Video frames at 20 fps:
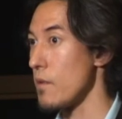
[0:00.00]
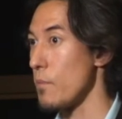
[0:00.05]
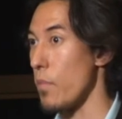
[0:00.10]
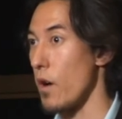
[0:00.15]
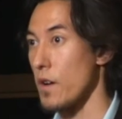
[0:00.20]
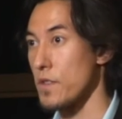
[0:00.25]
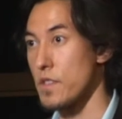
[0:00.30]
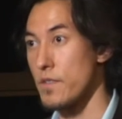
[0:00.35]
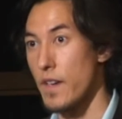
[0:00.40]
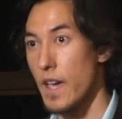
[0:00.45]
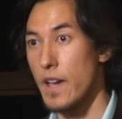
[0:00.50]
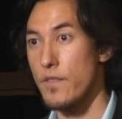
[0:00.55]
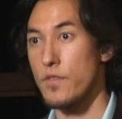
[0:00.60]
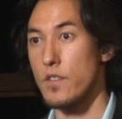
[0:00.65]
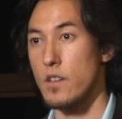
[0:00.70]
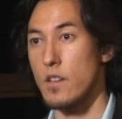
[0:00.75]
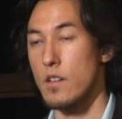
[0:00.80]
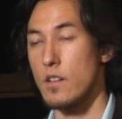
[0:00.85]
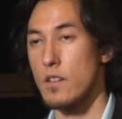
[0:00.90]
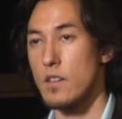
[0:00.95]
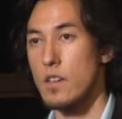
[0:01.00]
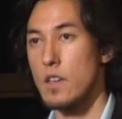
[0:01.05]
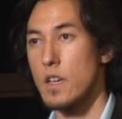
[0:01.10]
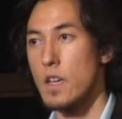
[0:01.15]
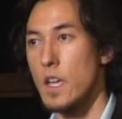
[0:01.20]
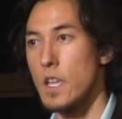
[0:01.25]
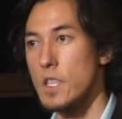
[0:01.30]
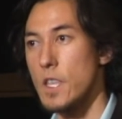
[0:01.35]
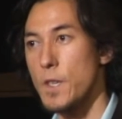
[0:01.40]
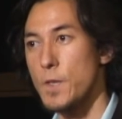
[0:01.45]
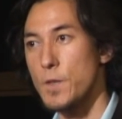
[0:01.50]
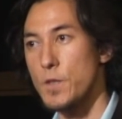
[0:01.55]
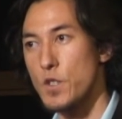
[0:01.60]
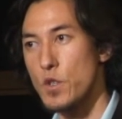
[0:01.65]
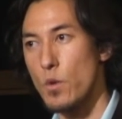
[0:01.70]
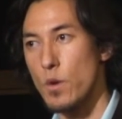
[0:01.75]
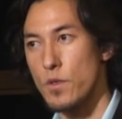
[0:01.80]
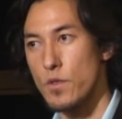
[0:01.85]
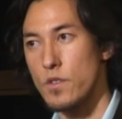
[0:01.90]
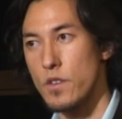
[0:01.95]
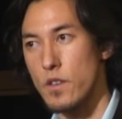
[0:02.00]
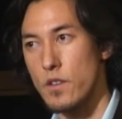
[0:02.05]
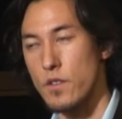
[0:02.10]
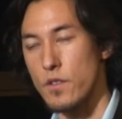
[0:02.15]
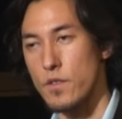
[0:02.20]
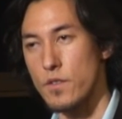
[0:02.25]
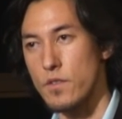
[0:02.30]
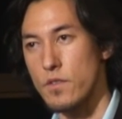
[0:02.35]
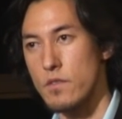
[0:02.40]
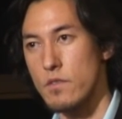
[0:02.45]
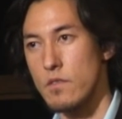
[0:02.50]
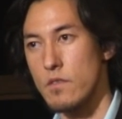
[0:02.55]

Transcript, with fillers: parts of Africa, in less than 200 years.